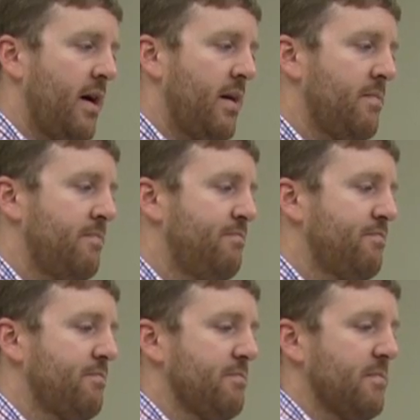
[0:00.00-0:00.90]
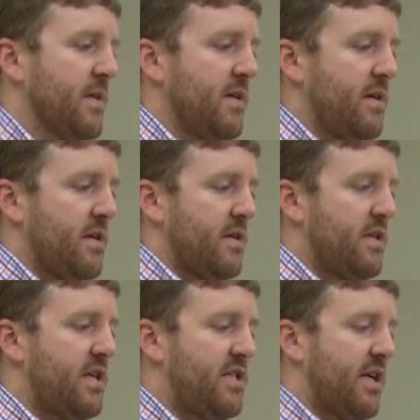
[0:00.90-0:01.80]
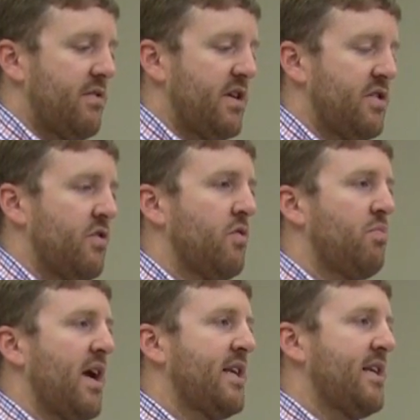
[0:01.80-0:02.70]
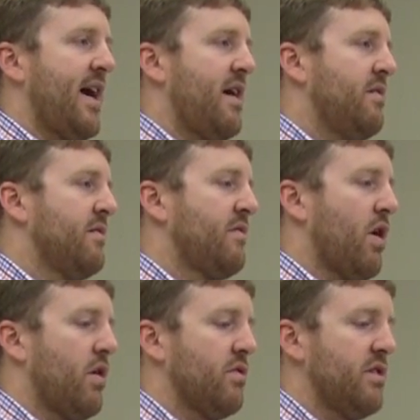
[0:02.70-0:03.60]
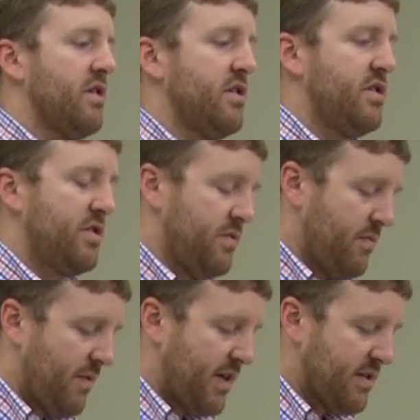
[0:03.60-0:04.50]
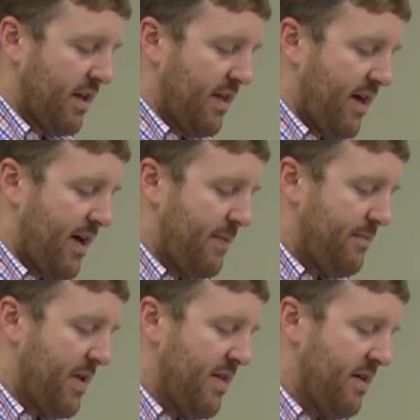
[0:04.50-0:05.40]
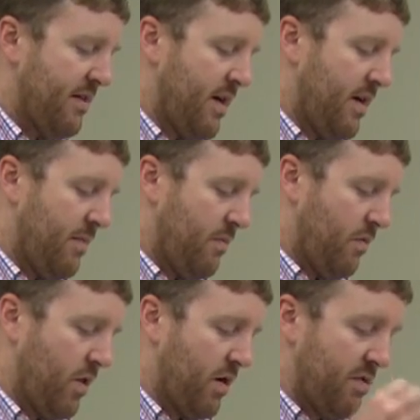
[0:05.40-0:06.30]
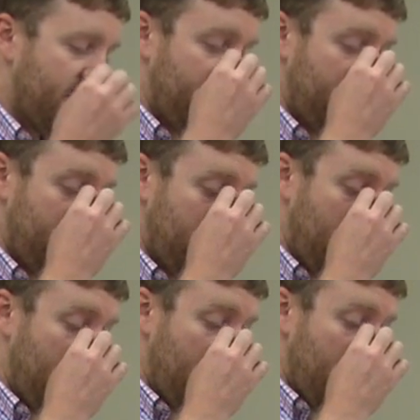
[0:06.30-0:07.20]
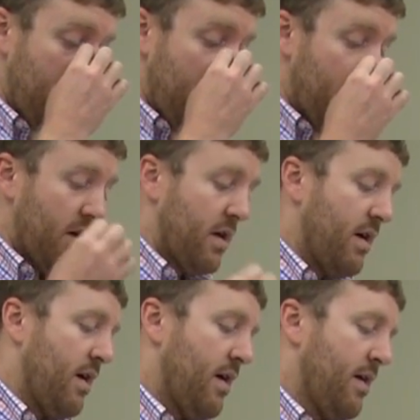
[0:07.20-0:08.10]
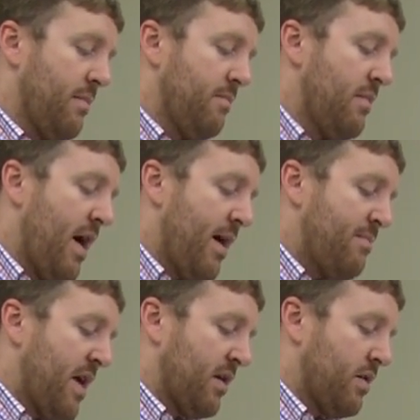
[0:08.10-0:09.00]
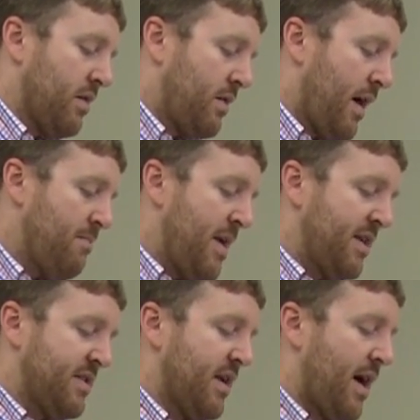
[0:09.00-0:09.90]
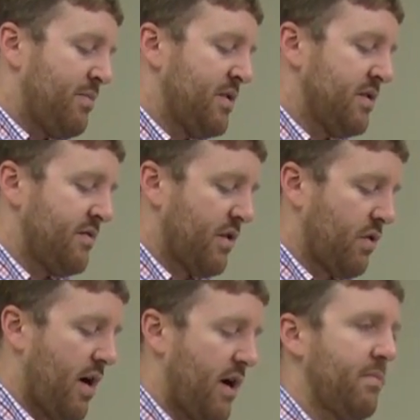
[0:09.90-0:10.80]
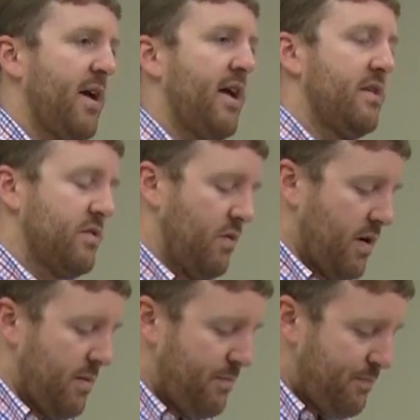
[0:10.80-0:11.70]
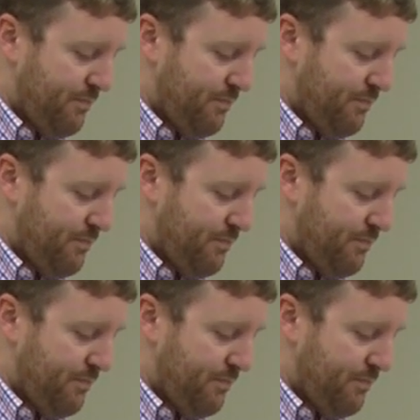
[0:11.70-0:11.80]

um, degeneration or breakdown of cartilage, things like that. And then um, we'll go into um, non medical, non medicine options for chronic pain as well.